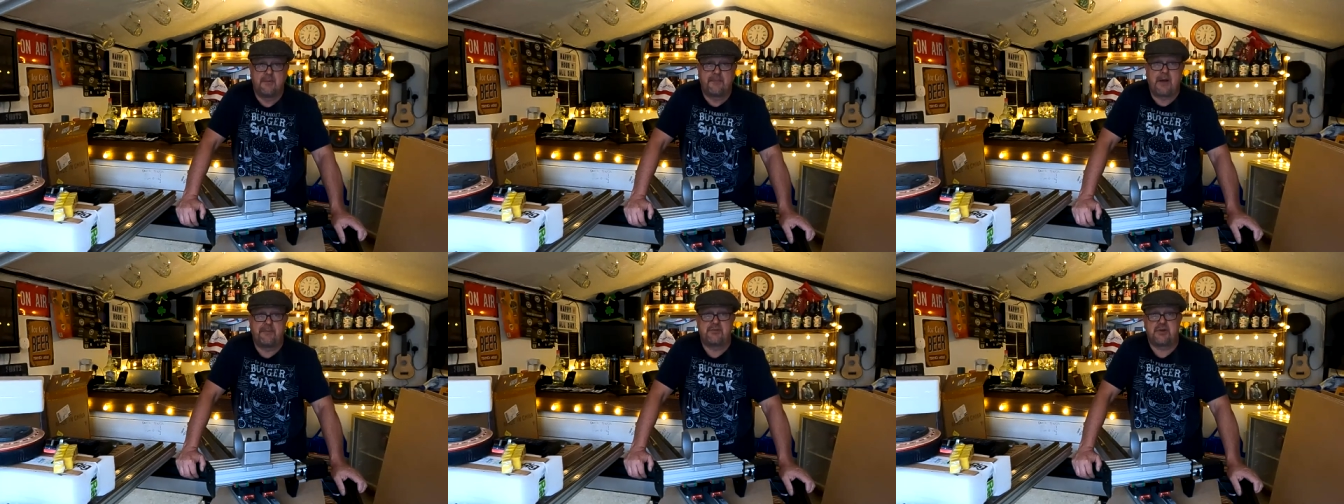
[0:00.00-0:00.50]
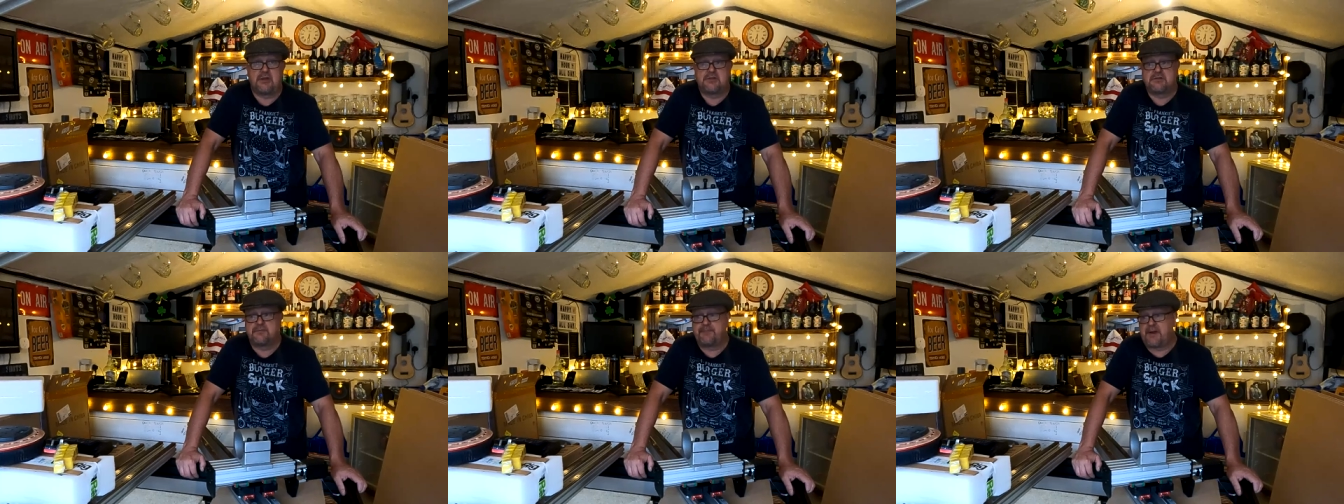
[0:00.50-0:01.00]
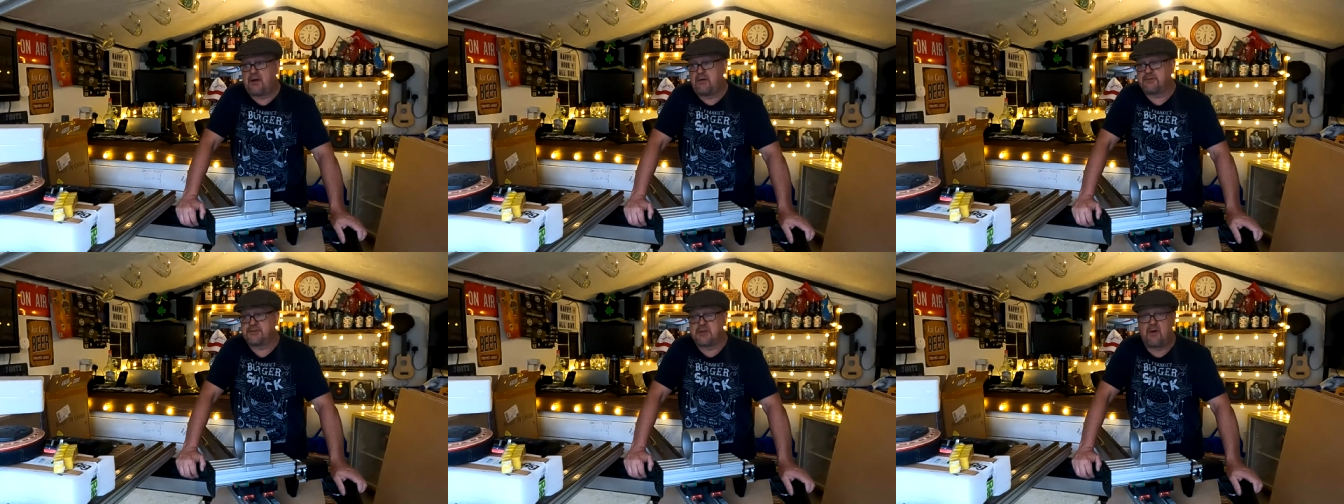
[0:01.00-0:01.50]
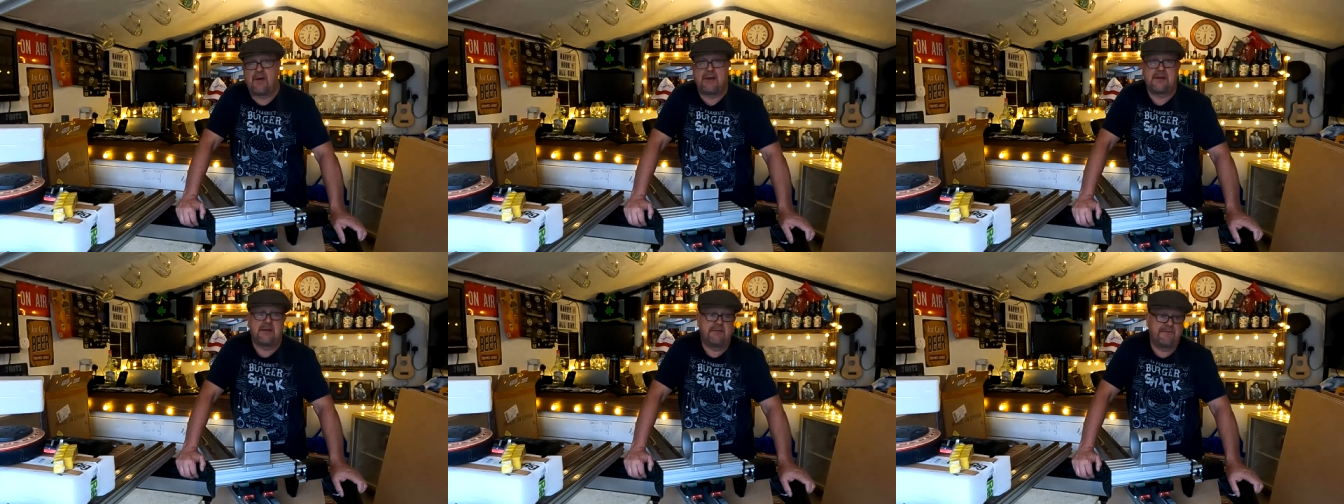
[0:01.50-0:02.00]
pub sheds, bars,
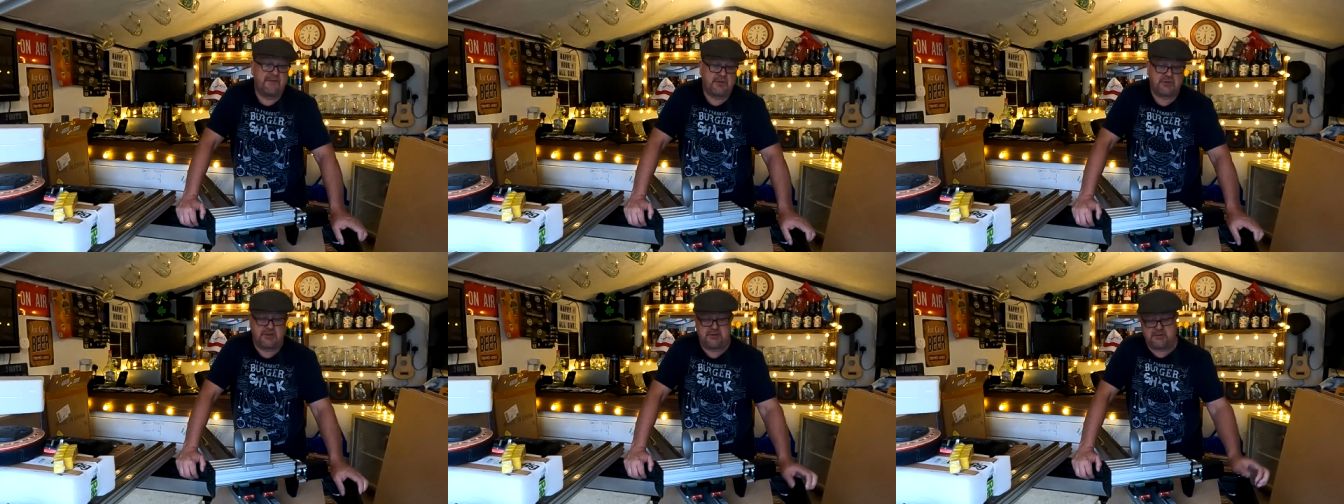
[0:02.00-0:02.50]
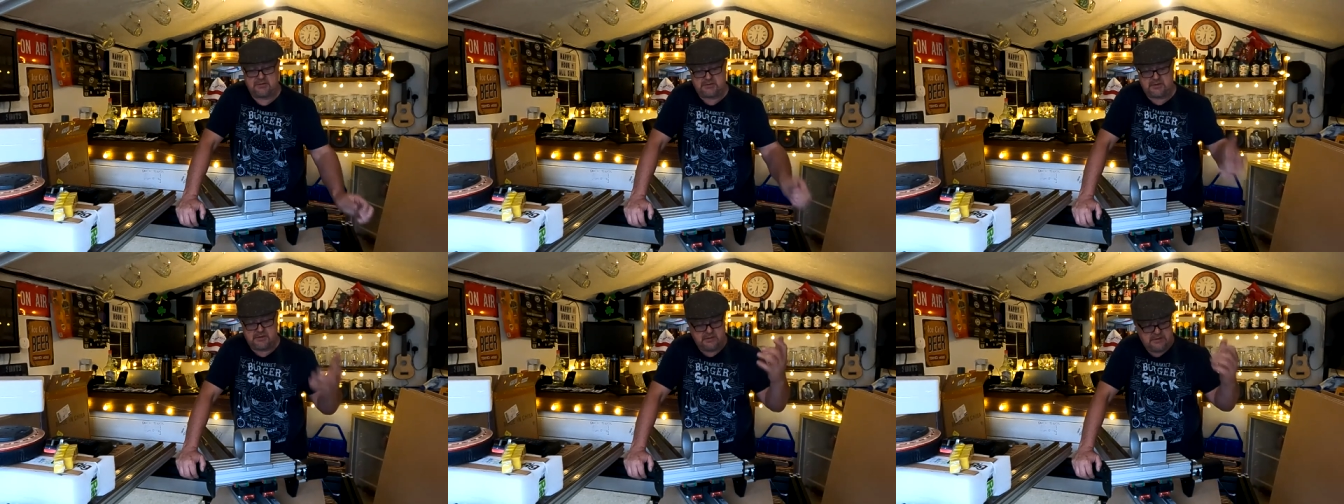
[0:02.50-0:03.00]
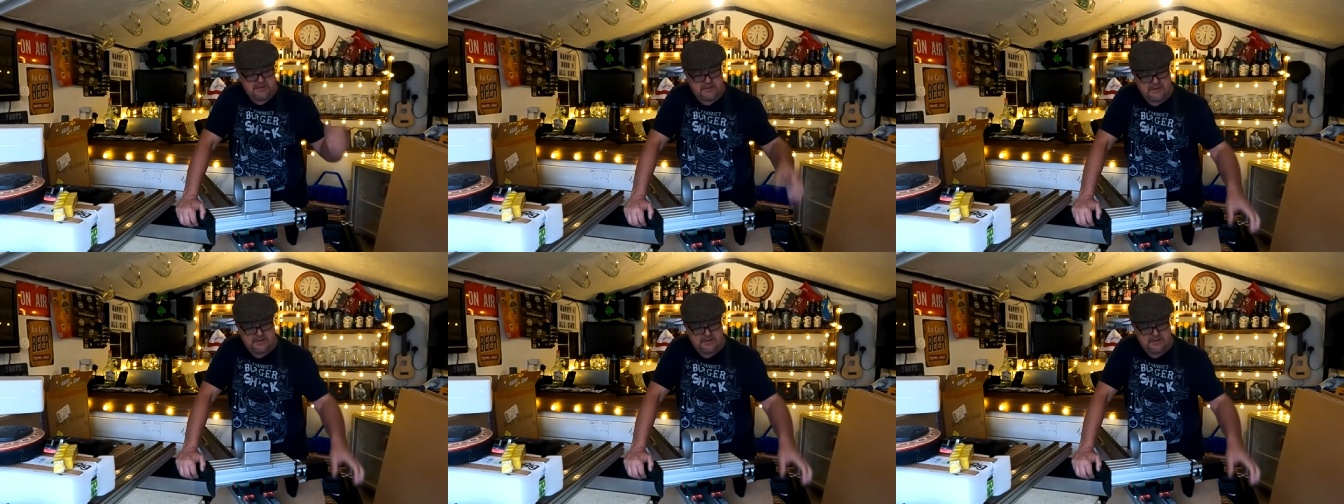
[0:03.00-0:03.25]
kayaking, fishing, and uh,